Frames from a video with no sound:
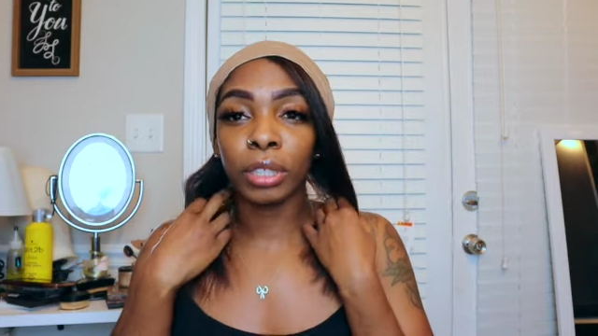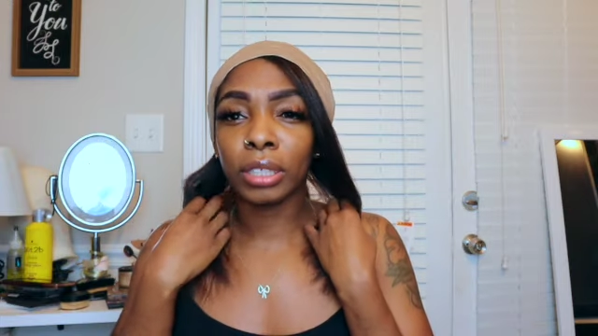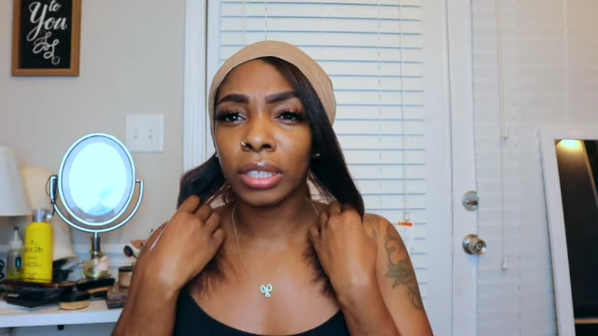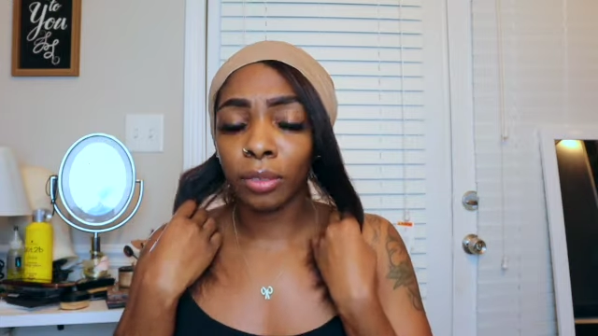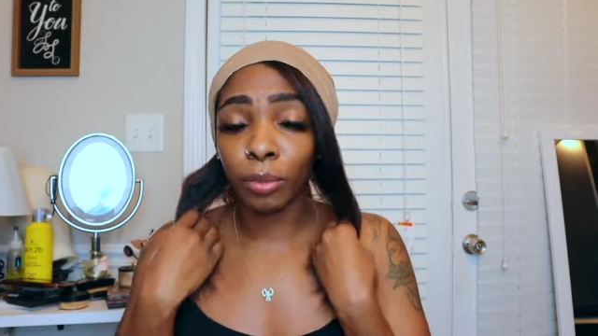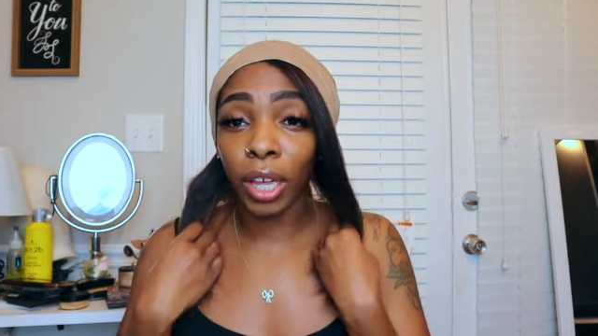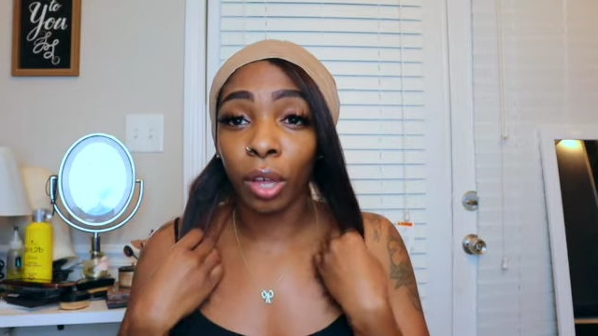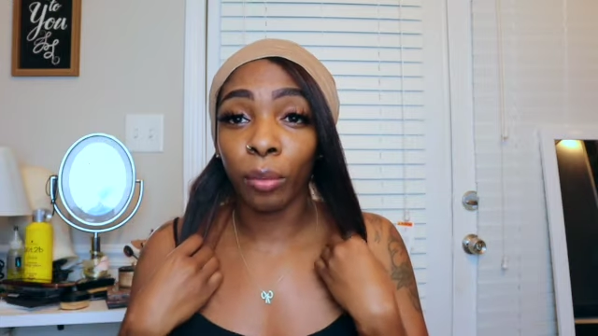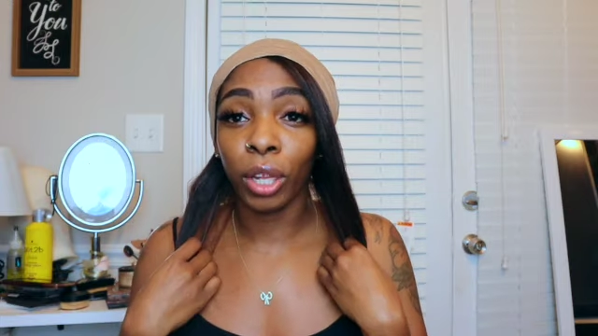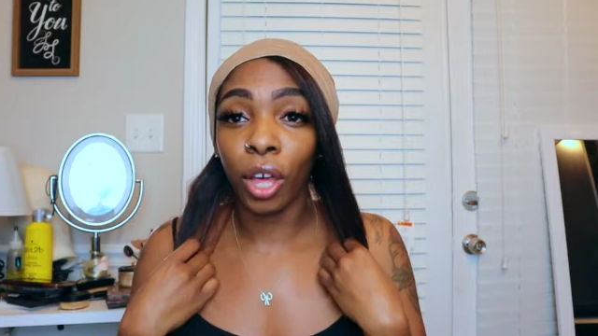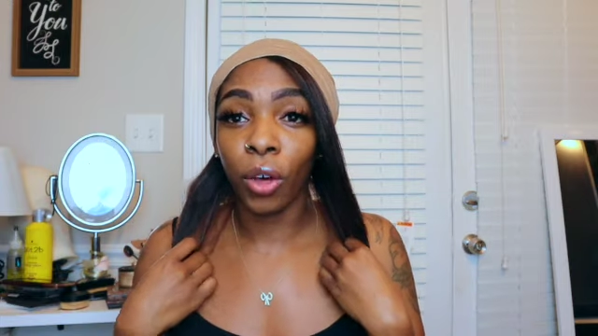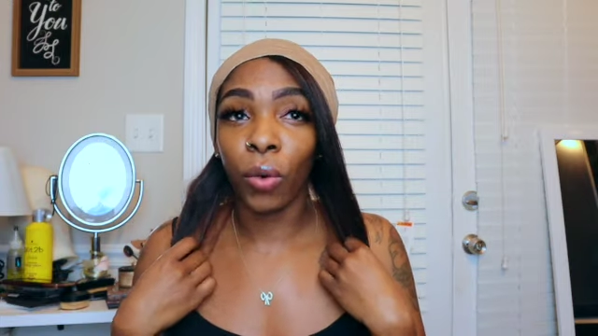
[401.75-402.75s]
just leave them down
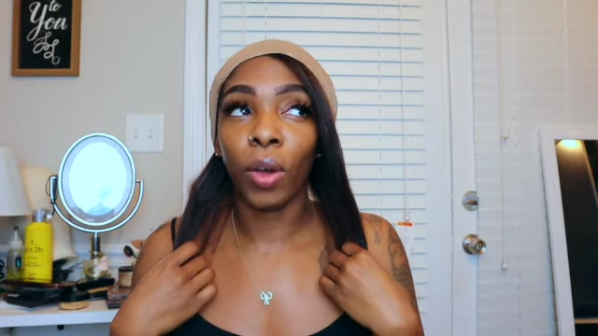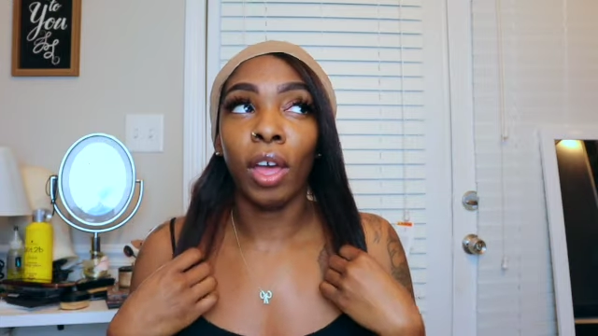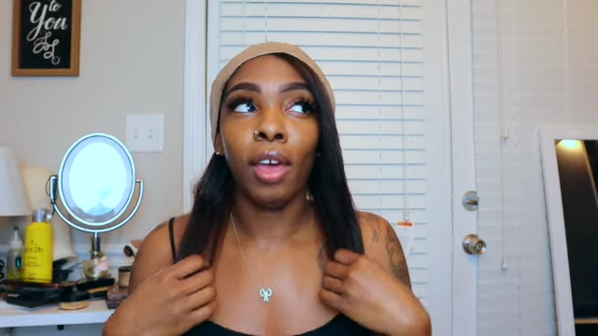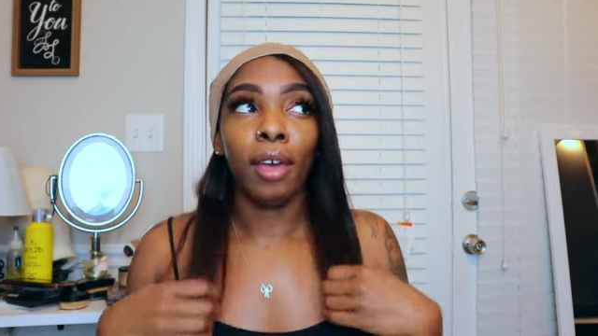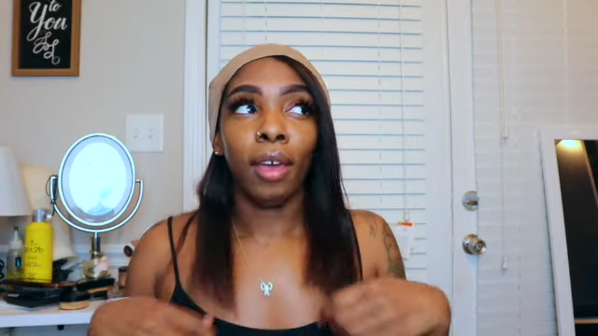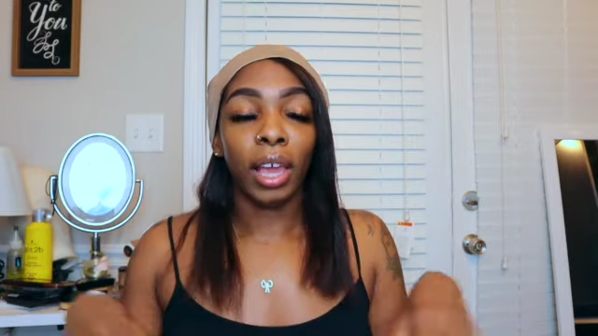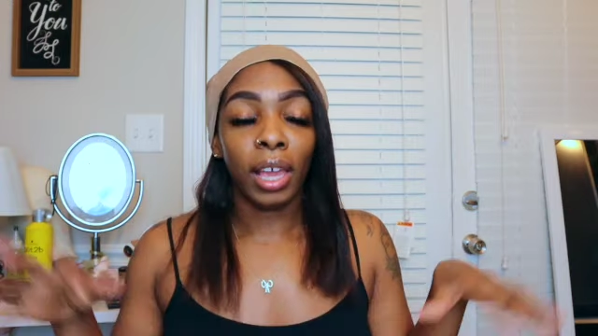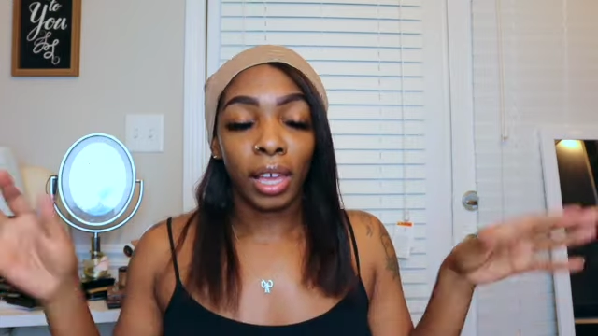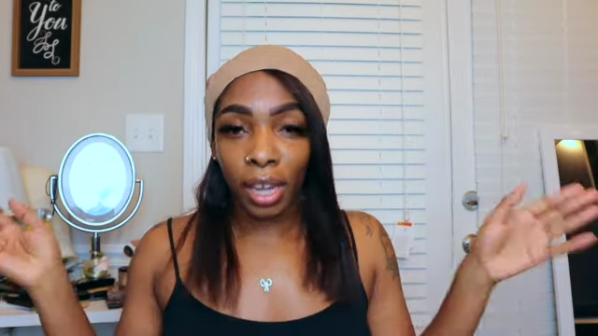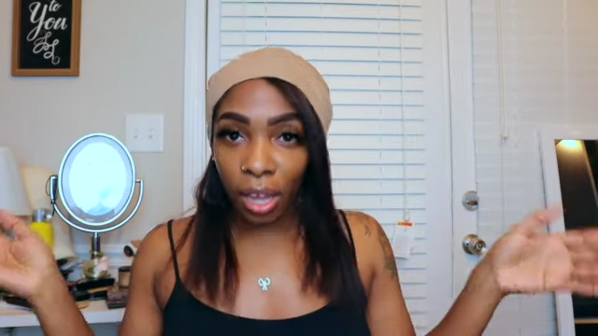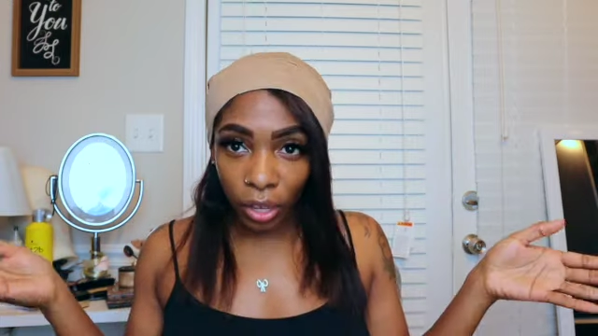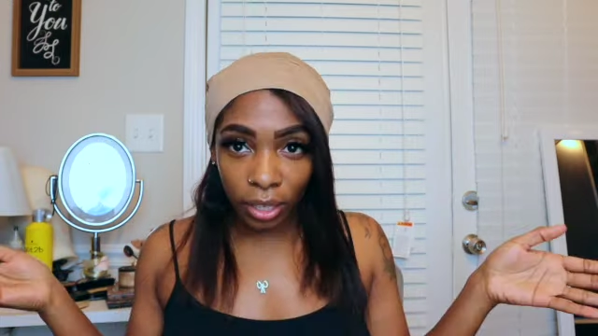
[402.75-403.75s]
below and
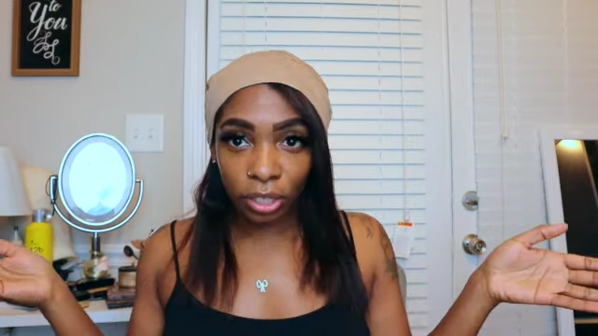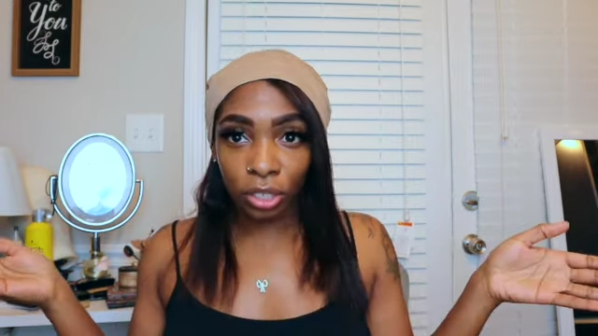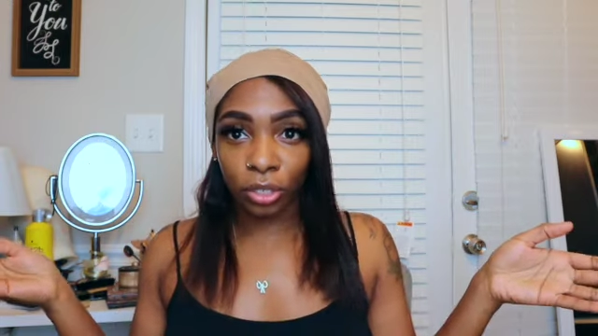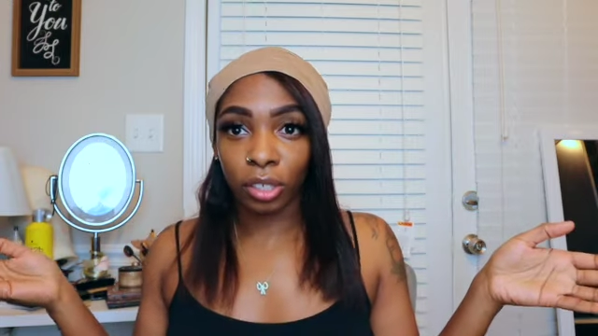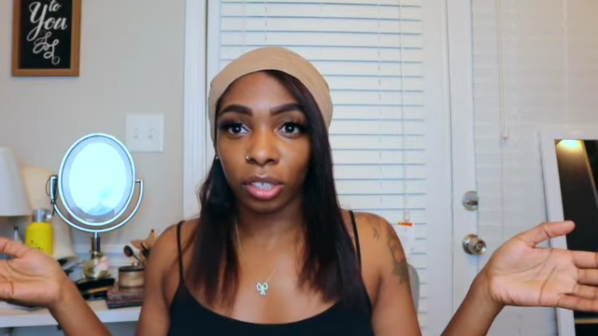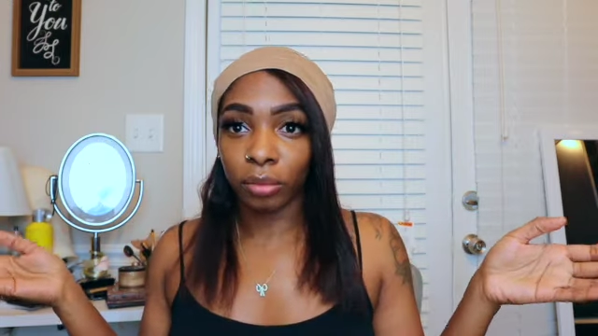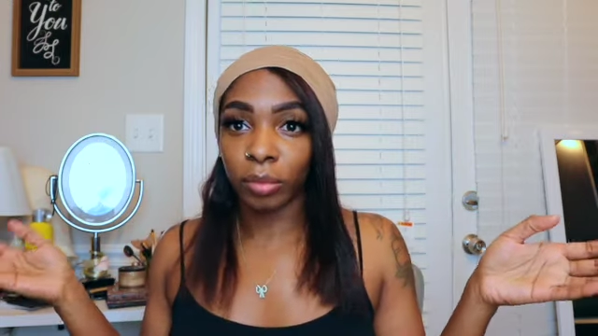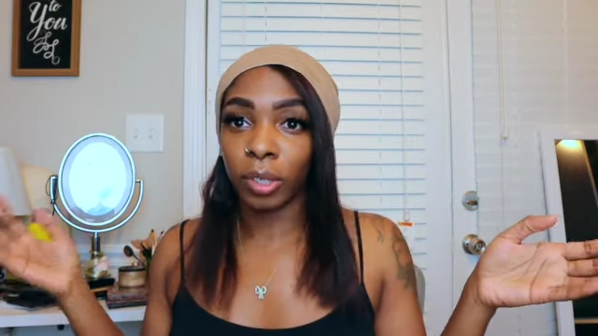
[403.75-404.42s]
I'll answer them.